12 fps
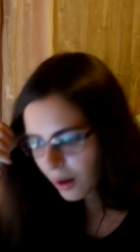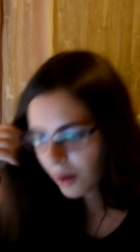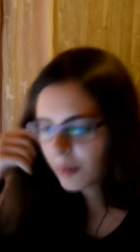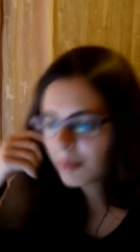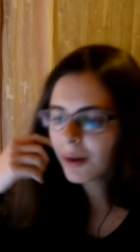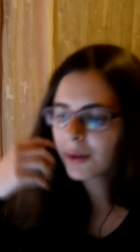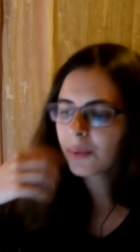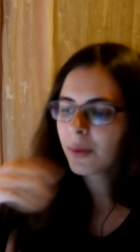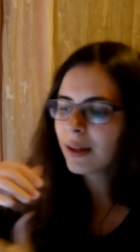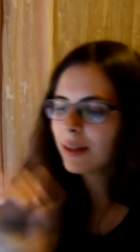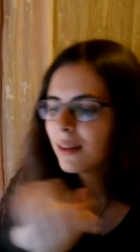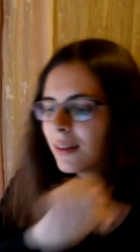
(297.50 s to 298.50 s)
Oh, by the
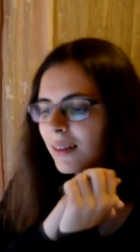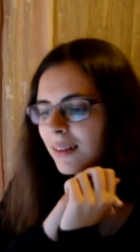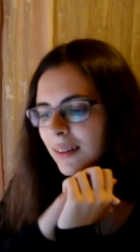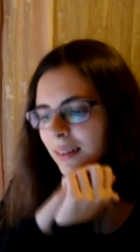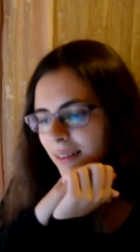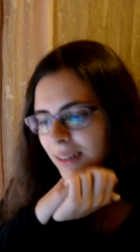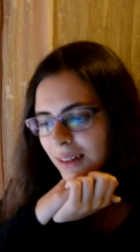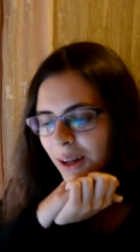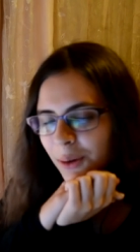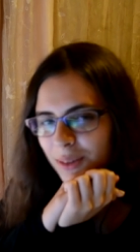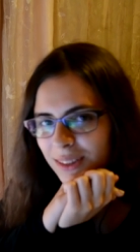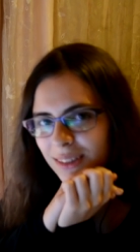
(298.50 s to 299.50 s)
way,
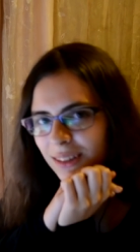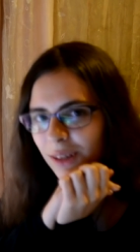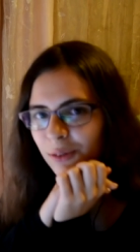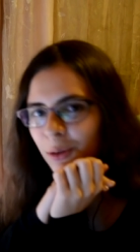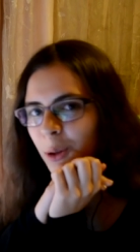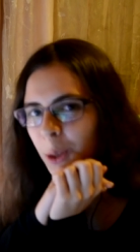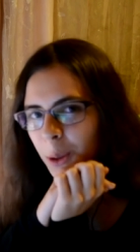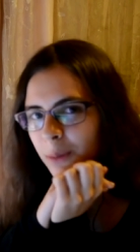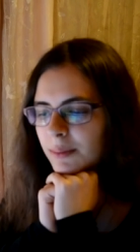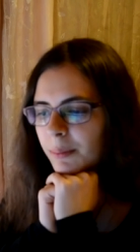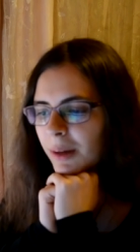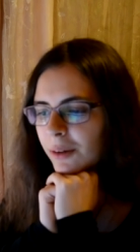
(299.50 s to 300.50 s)
Lay was in there for a
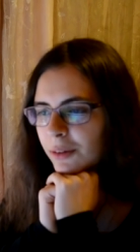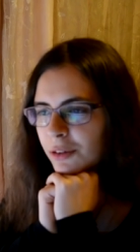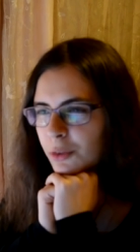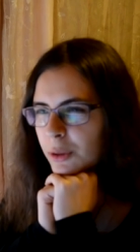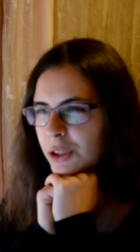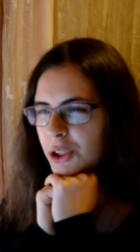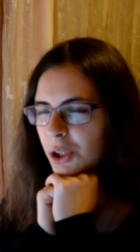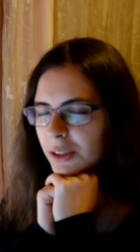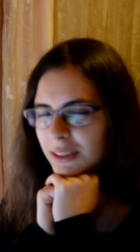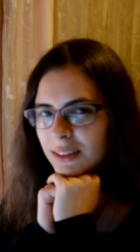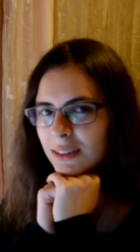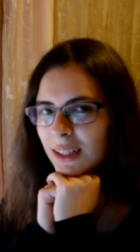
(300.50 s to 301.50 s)
good about three
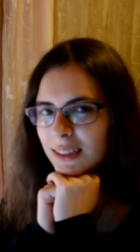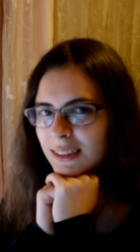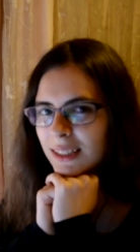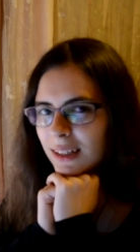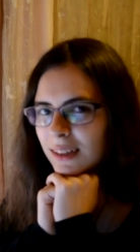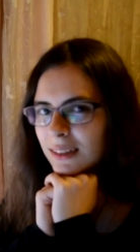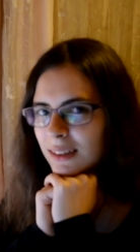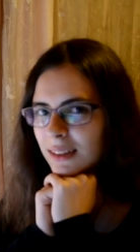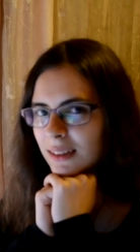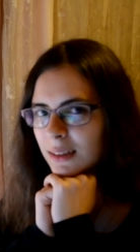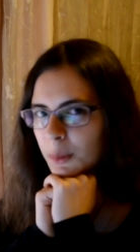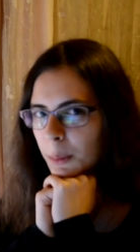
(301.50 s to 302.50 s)
shots, I'd say.
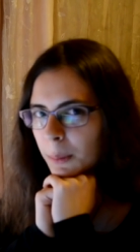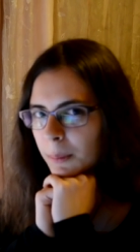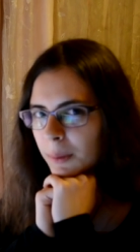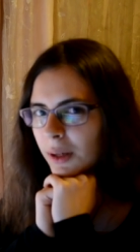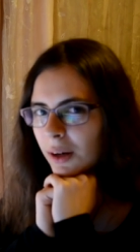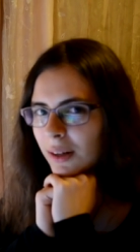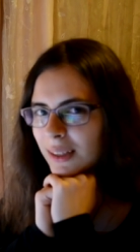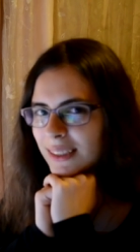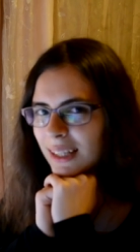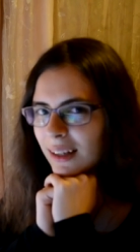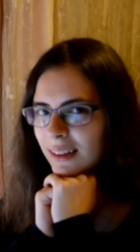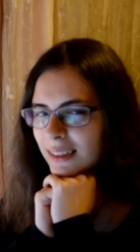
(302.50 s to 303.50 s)
You know, he's
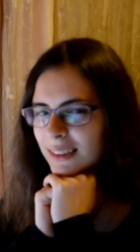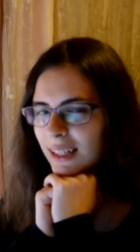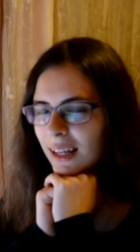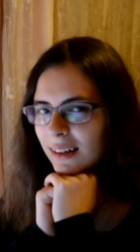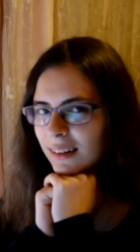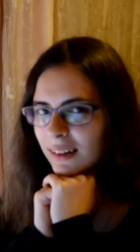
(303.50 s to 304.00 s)
get he's getting